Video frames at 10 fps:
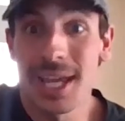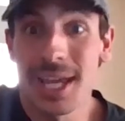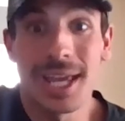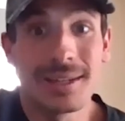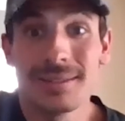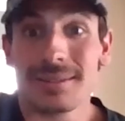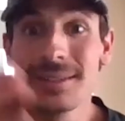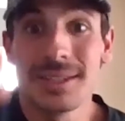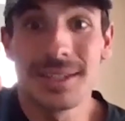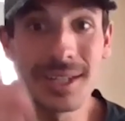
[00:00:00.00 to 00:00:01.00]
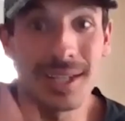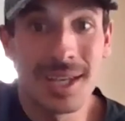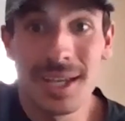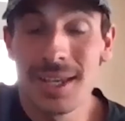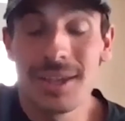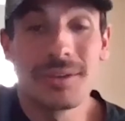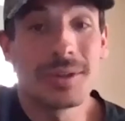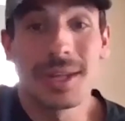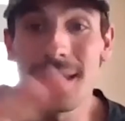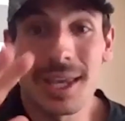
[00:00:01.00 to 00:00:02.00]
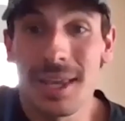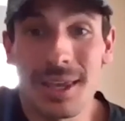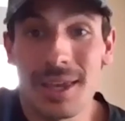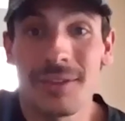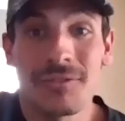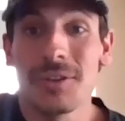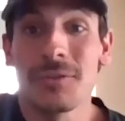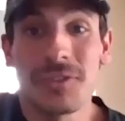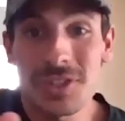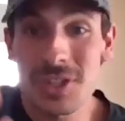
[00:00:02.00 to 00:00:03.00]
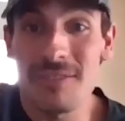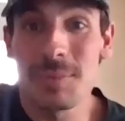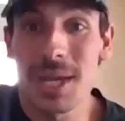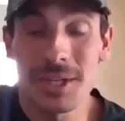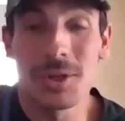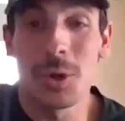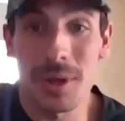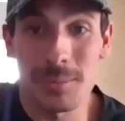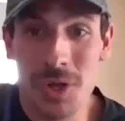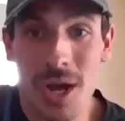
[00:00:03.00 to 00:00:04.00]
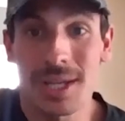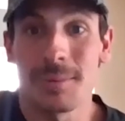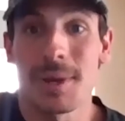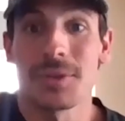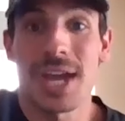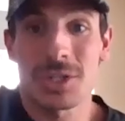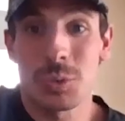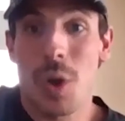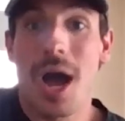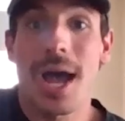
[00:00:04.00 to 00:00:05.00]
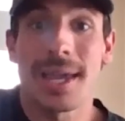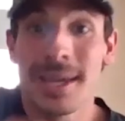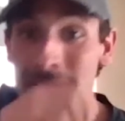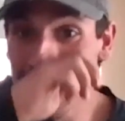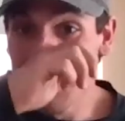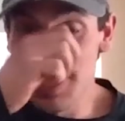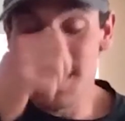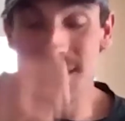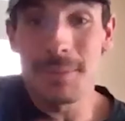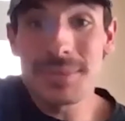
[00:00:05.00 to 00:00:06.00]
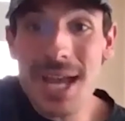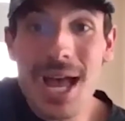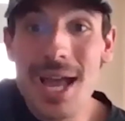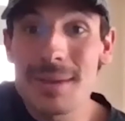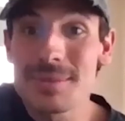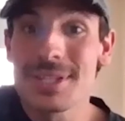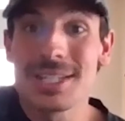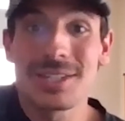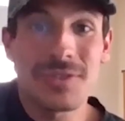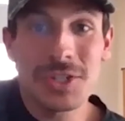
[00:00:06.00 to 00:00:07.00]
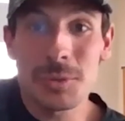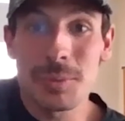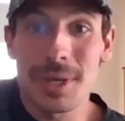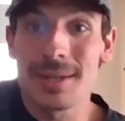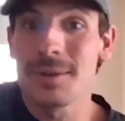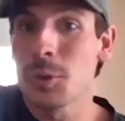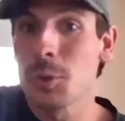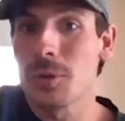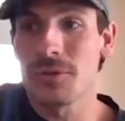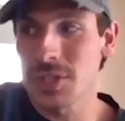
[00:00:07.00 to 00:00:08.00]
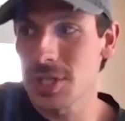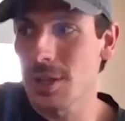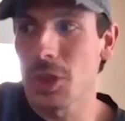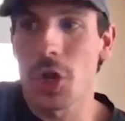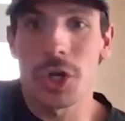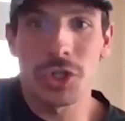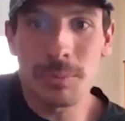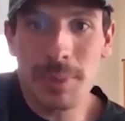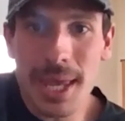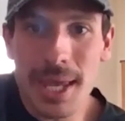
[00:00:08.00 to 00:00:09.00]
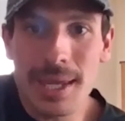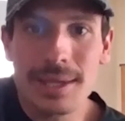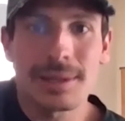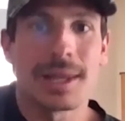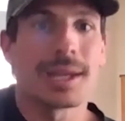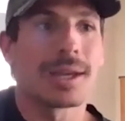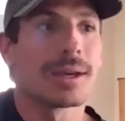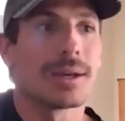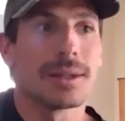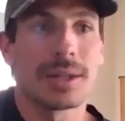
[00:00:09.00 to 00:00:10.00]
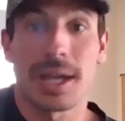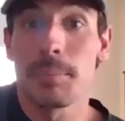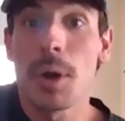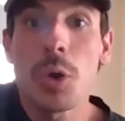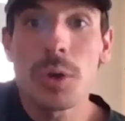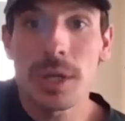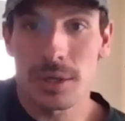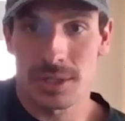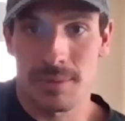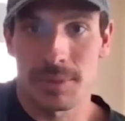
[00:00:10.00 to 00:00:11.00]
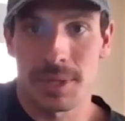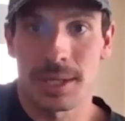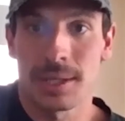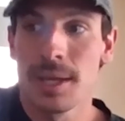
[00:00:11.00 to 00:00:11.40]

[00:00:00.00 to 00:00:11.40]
And if you fish live bait, you know what I'm talking about. That's why sometimes these fishermen who are fishing a larger bait, like a pogie or something,